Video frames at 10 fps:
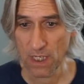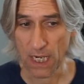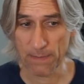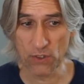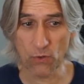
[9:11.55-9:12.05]

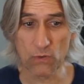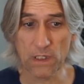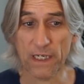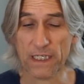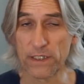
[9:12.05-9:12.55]
I mean, in all
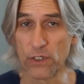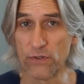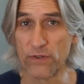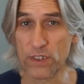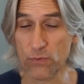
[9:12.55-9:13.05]

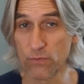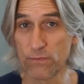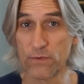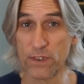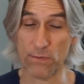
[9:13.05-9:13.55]
likelihood, this will
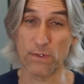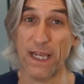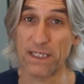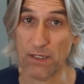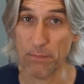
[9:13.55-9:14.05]
this will
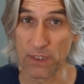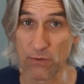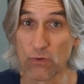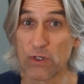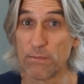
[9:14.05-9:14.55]
end up in a
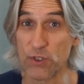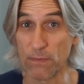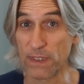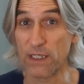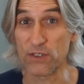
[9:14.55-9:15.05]
rook and
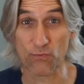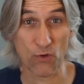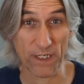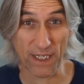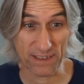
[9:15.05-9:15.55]
bishop against
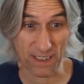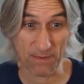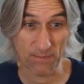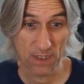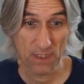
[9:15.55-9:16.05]
rook
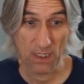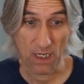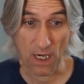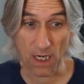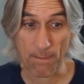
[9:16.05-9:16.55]
endgame.
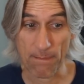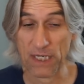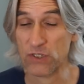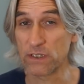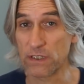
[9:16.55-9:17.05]
I
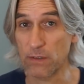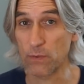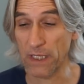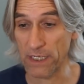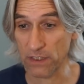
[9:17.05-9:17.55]
imagine it
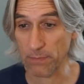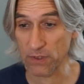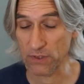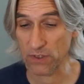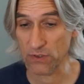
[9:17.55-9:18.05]
will end up
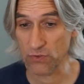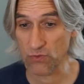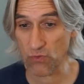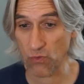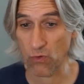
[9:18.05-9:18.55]
as a
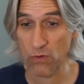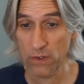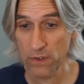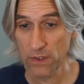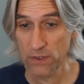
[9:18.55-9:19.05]
draw.
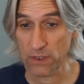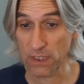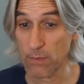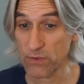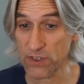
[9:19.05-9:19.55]
So
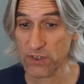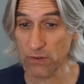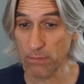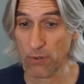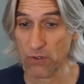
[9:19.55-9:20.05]
that was
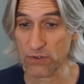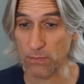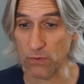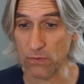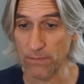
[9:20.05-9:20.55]
still
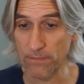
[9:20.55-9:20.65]
possible.